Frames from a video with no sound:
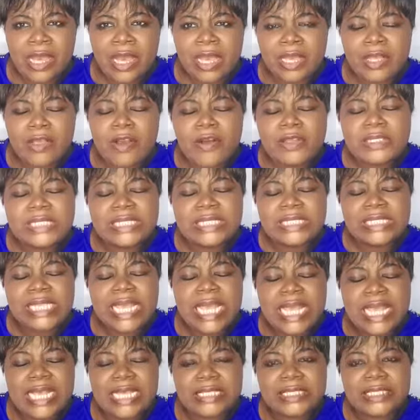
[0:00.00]
God
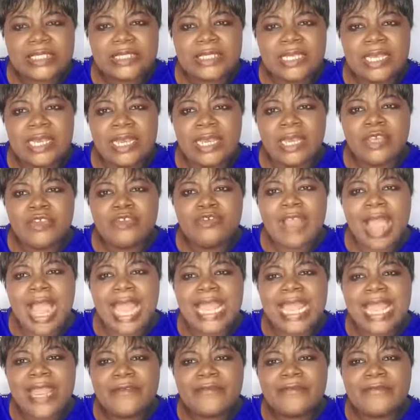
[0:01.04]
says, you
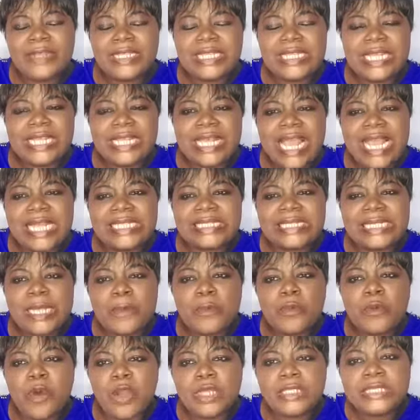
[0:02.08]
are everything except
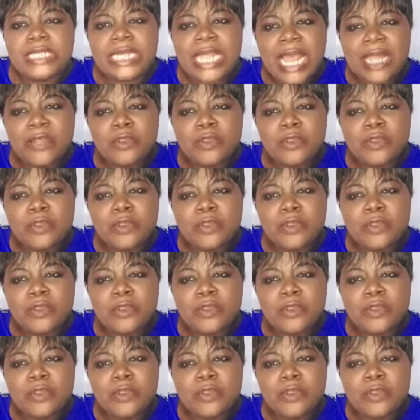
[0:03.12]
what they are